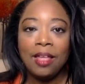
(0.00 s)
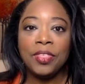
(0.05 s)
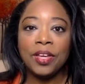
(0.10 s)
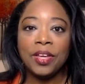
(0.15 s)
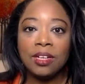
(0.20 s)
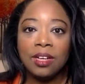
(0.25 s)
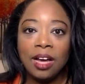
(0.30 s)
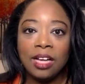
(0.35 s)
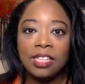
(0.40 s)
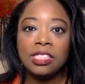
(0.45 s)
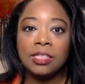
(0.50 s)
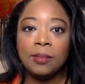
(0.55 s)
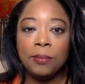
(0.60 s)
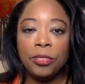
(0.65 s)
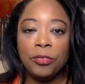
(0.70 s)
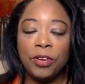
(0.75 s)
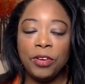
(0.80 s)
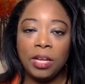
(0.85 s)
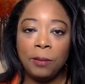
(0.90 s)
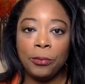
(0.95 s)
the
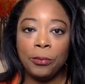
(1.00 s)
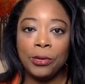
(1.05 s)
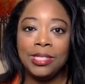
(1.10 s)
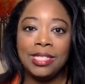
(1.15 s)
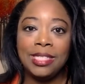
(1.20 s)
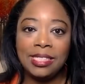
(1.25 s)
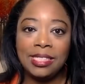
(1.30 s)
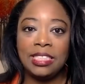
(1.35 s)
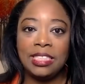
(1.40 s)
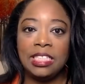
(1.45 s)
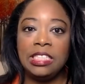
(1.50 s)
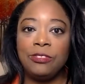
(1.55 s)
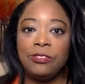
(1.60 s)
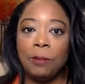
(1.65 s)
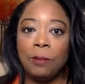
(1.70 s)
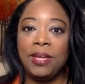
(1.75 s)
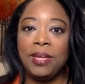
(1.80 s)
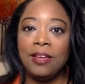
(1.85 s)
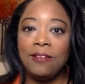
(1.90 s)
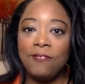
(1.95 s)
custom 3D printed
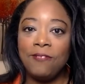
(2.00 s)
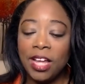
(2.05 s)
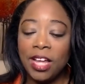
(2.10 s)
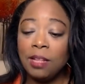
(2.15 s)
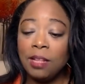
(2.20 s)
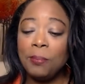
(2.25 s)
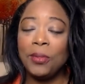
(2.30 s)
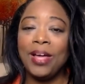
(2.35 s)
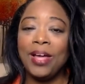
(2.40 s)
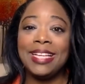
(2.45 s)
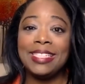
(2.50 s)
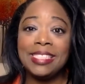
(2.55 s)
seats will be available